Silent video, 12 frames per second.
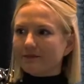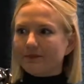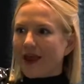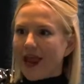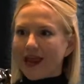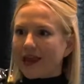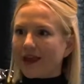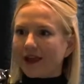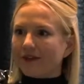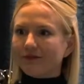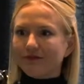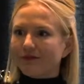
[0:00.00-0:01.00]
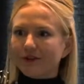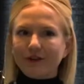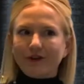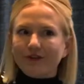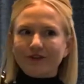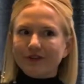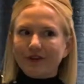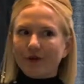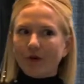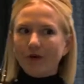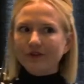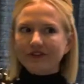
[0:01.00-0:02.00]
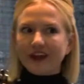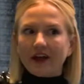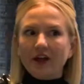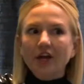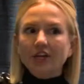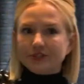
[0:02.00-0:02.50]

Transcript: paying for those wholesale,